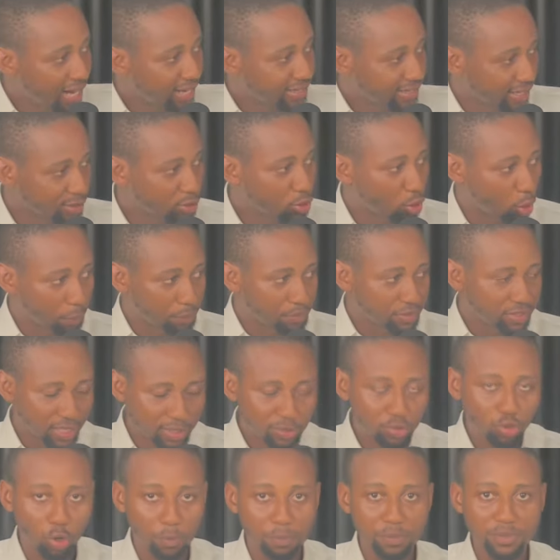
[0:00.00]
red copy,
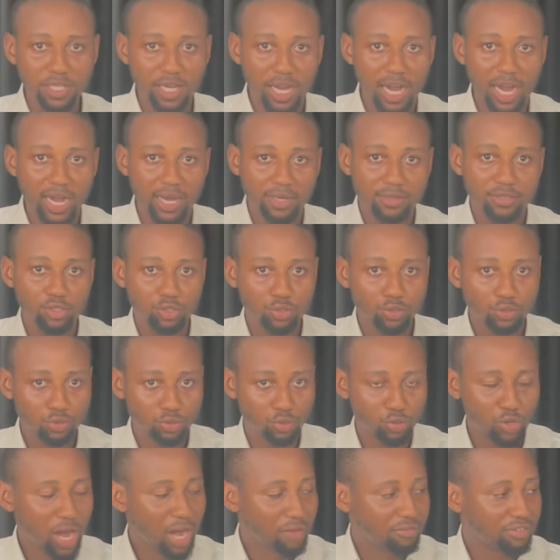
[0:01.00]
red copy.
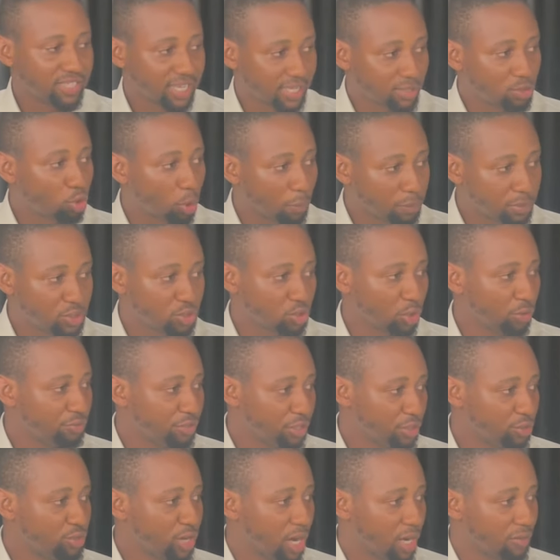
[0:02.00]
Do you have a red copy
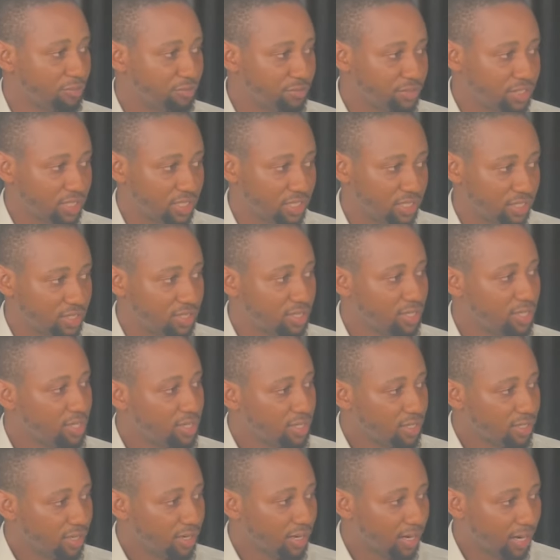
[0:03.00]
survey? Do you have the
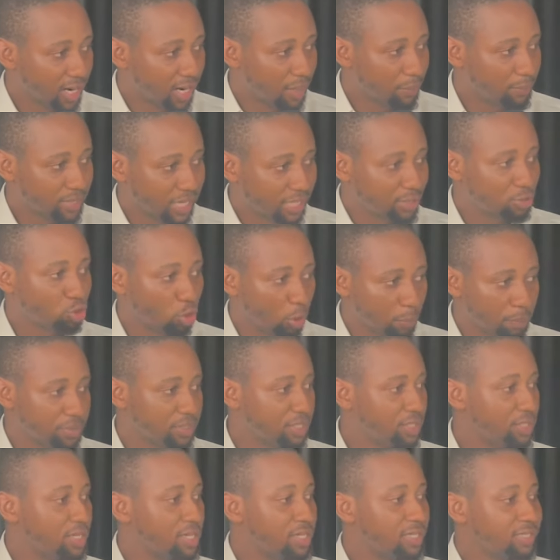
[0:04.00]
red
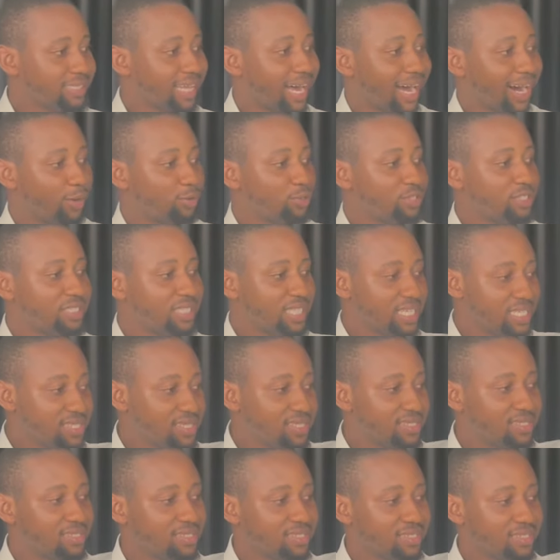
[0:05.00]
copy? Now
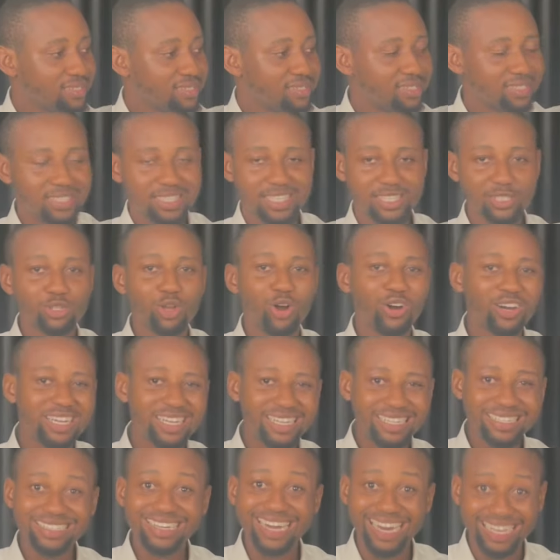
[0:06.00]
this is not
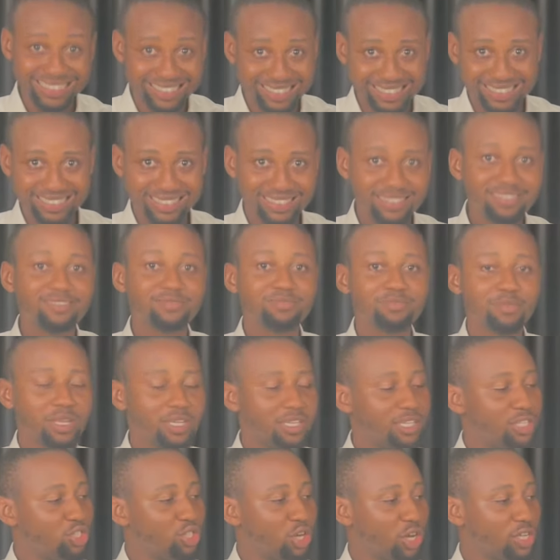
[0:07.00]
really red.
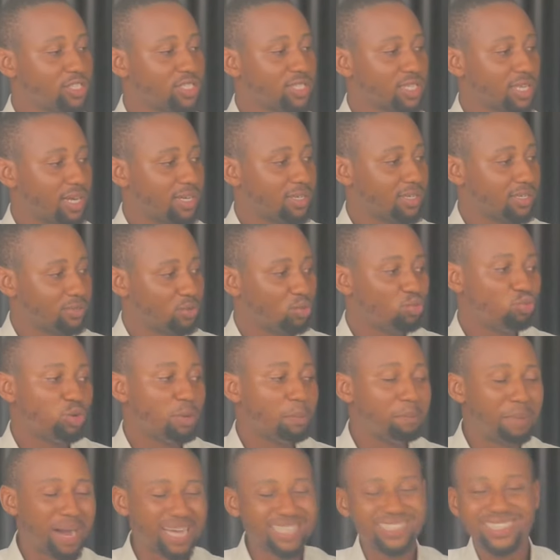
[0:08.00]
It just we
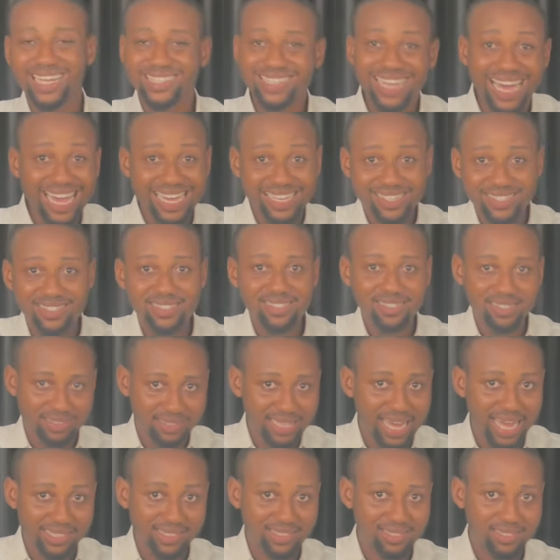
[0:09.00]
bastardize
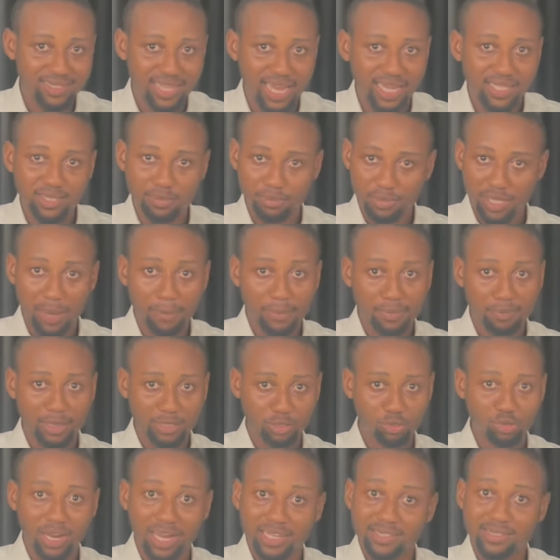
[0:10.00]
that
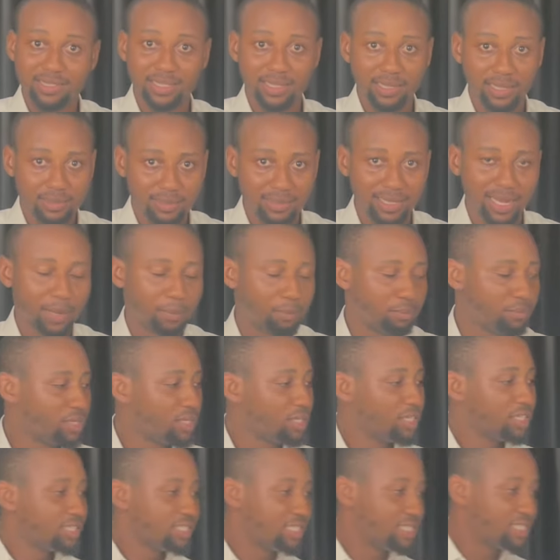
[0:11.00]
particular term.
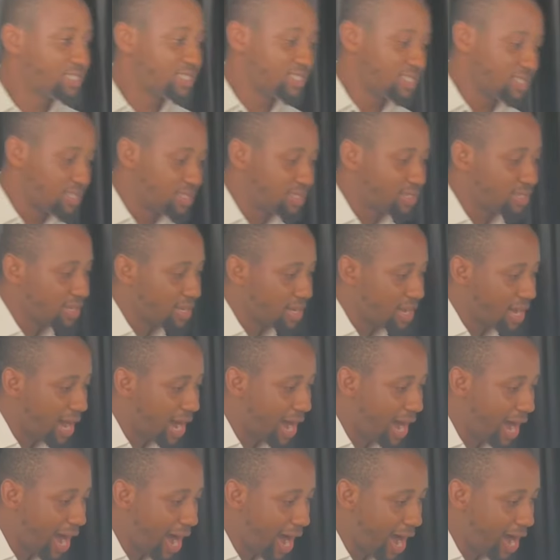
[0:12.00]
It is
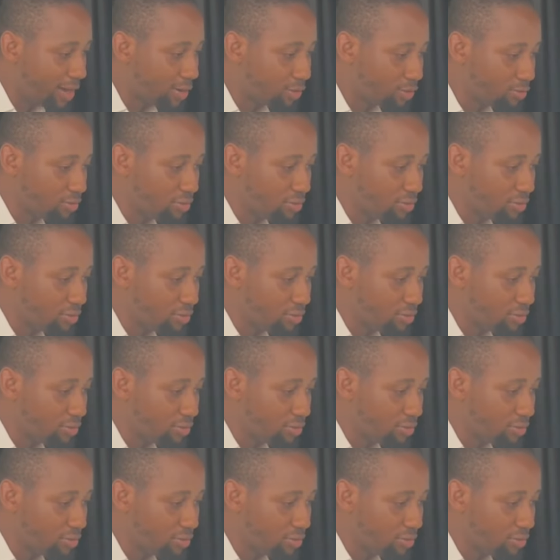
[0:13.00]
REGD.